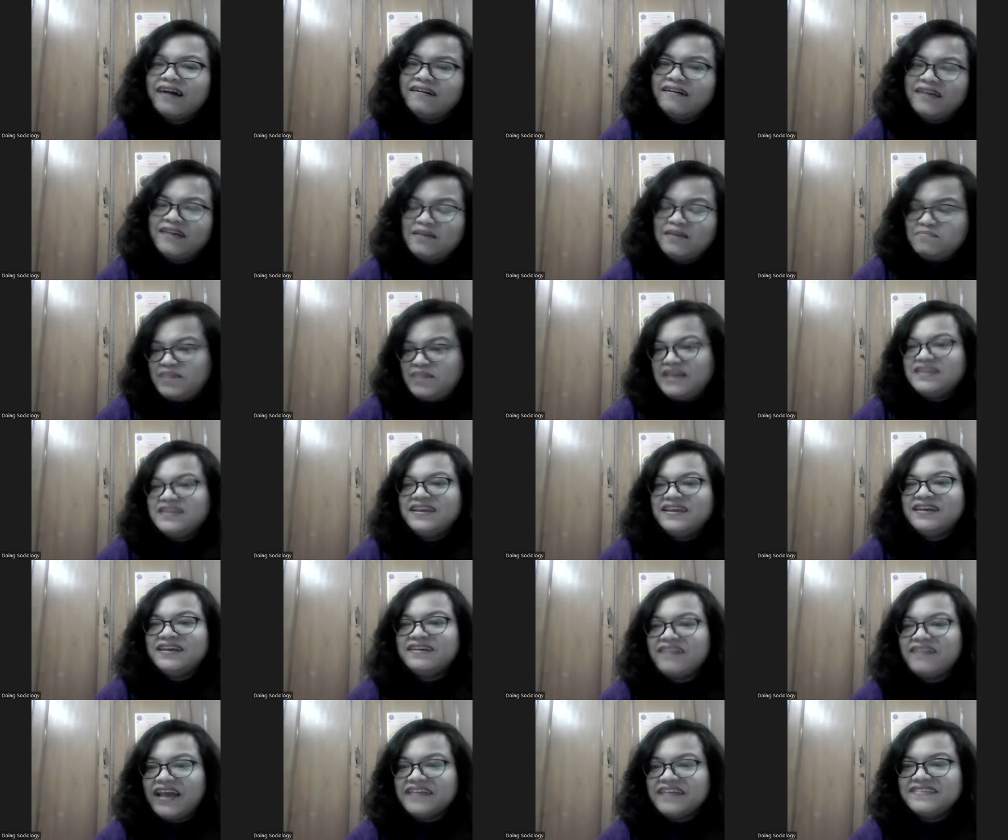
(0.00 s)
uh,
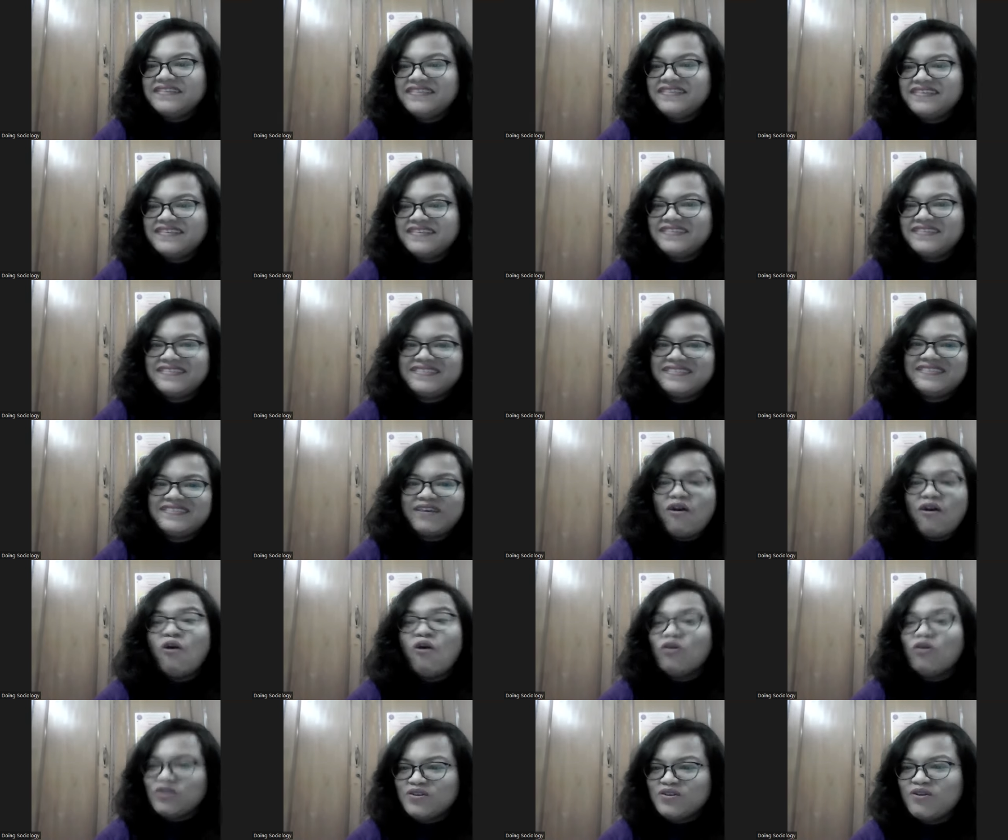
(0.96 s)
impending crisis
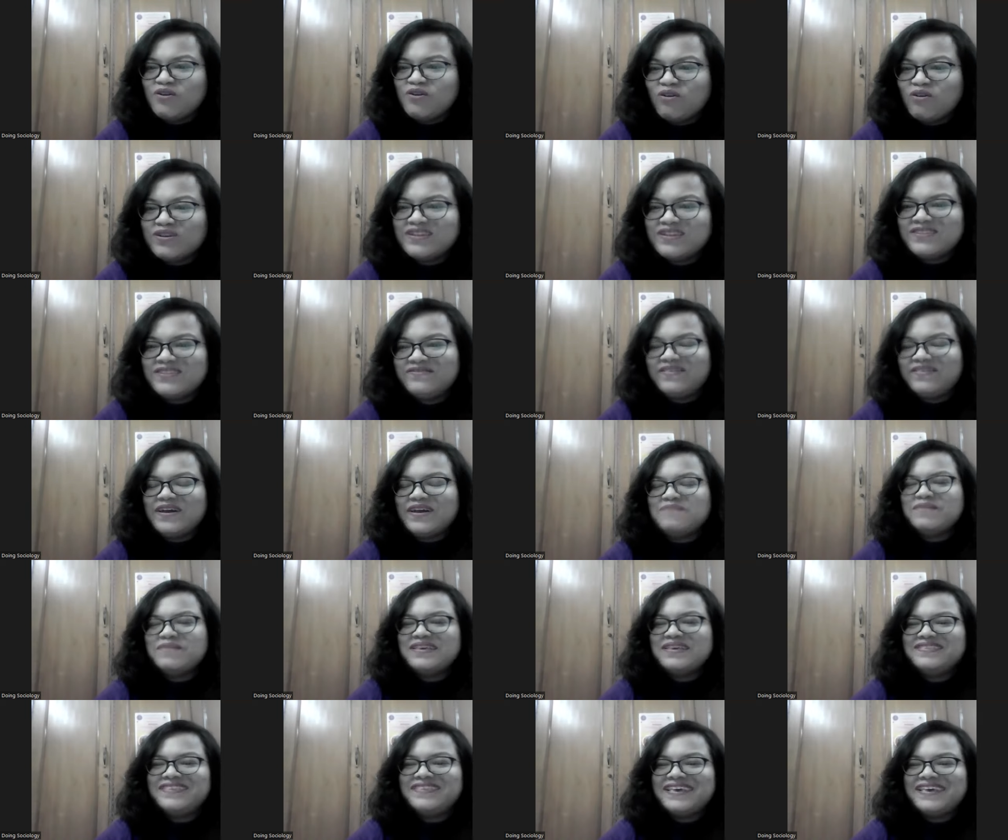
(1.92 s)
or not, if I
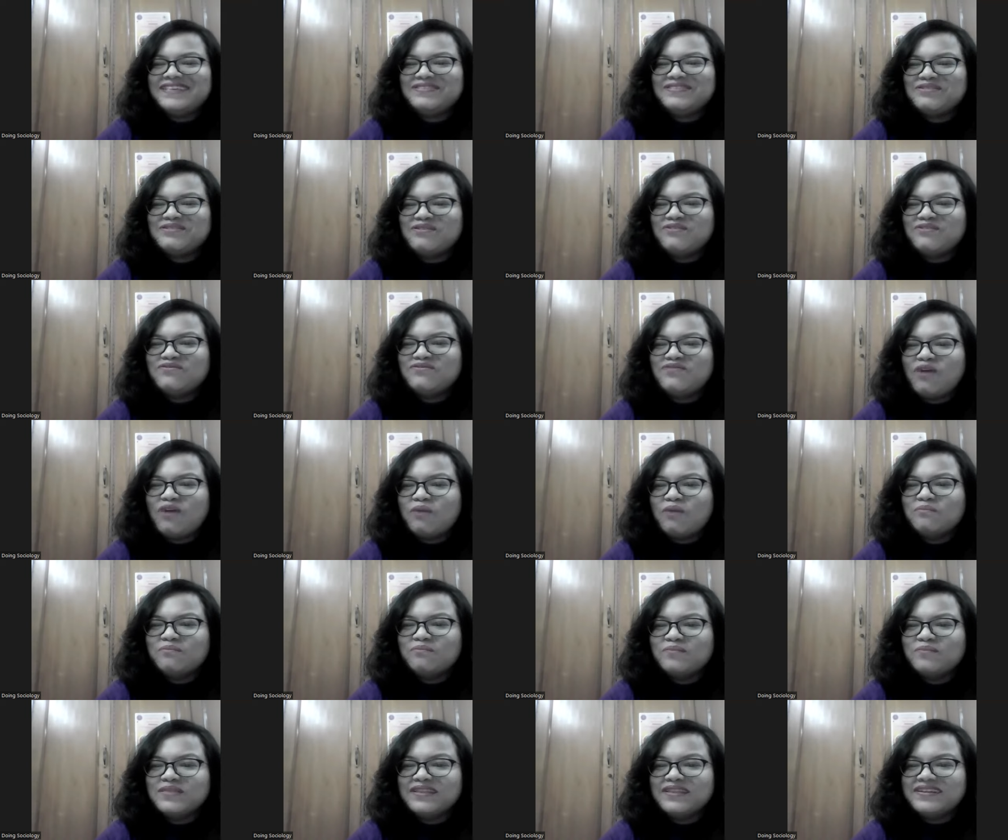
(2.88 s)
may say so,
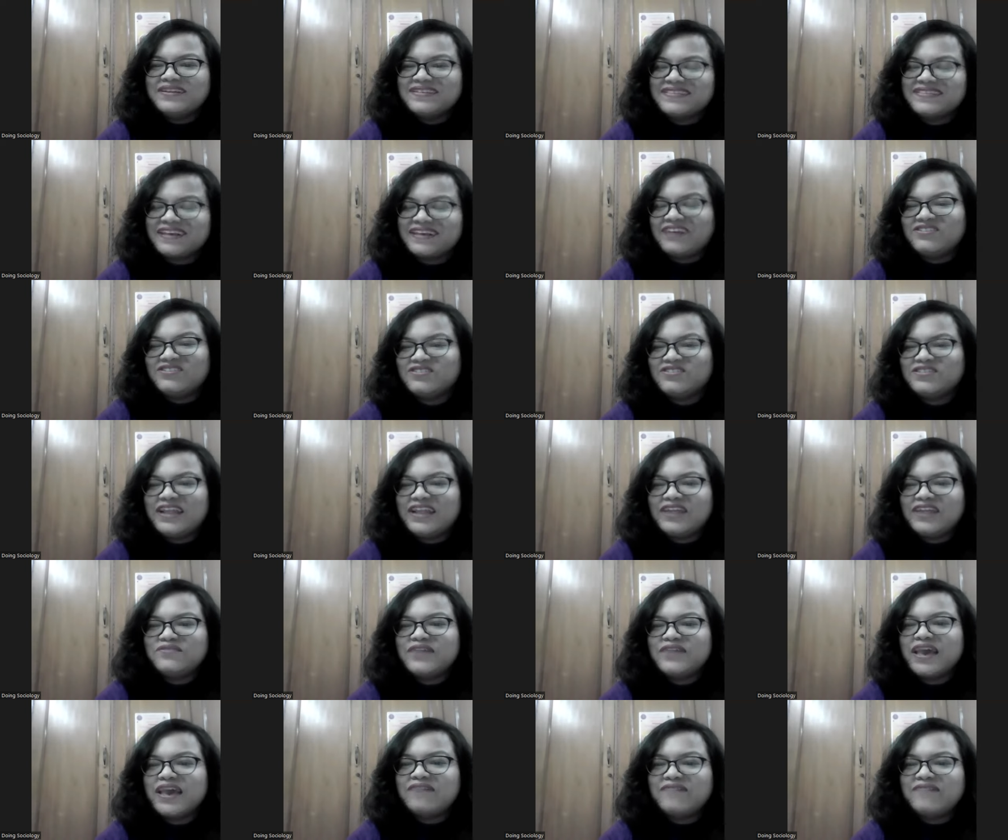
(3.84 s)
from the discussion
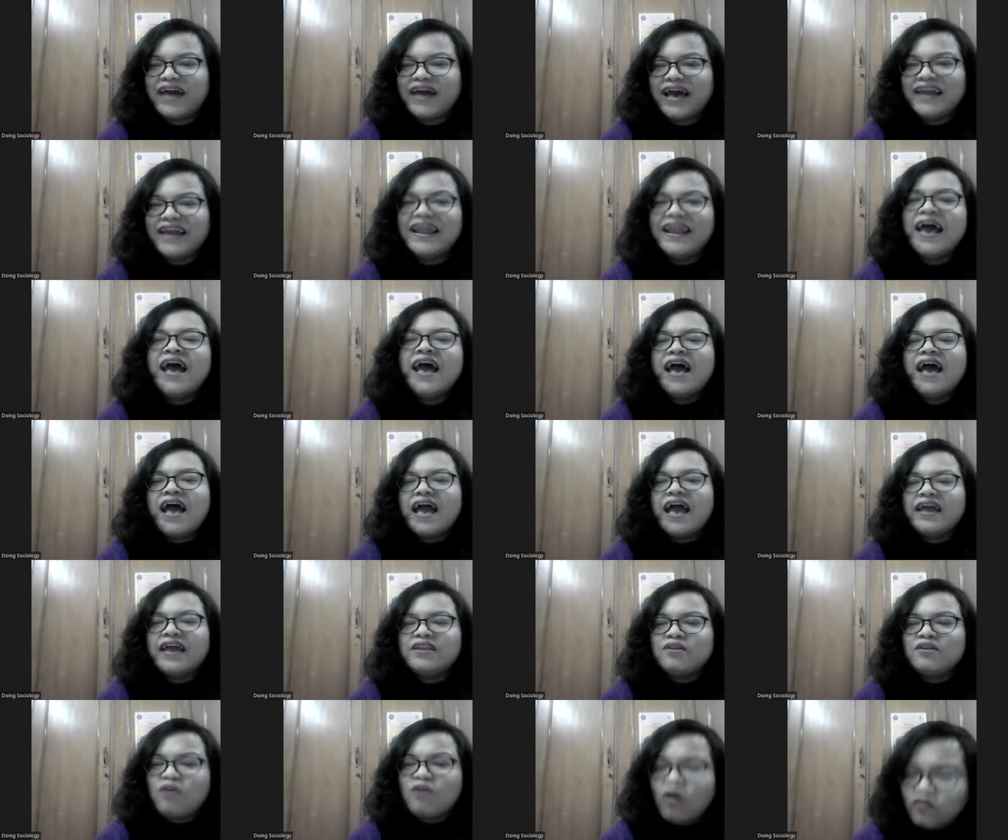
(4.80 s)
that we have had,
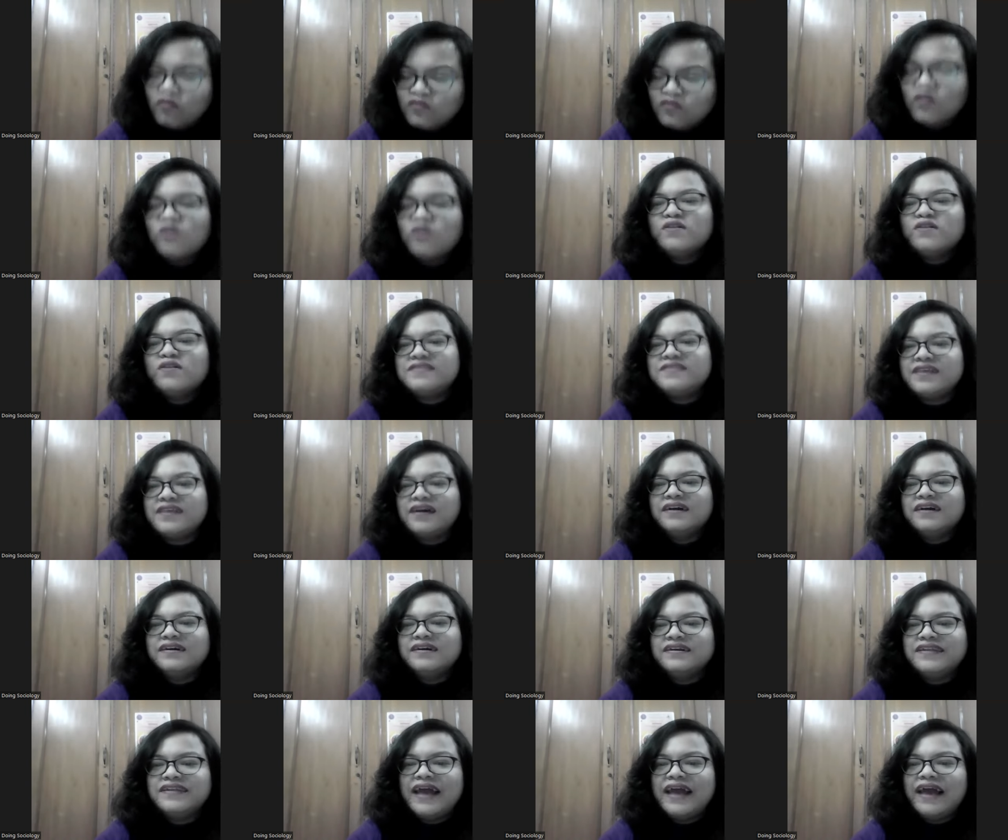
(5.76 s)
and of course,
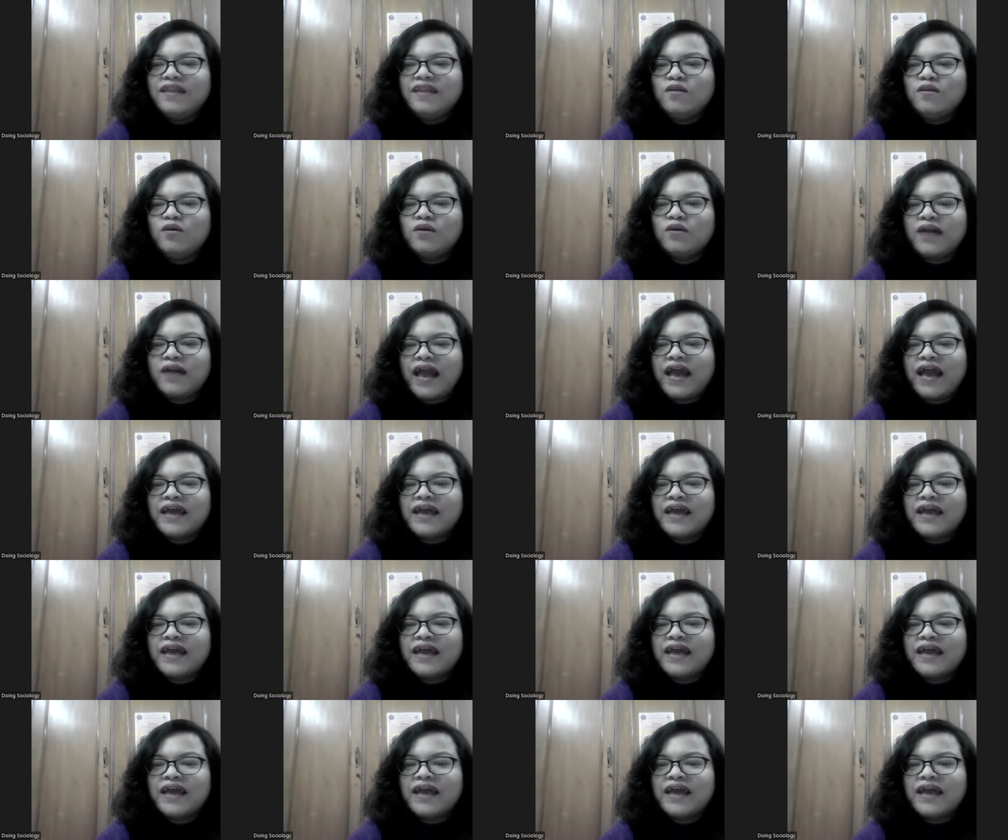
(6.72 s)
uh, dialogue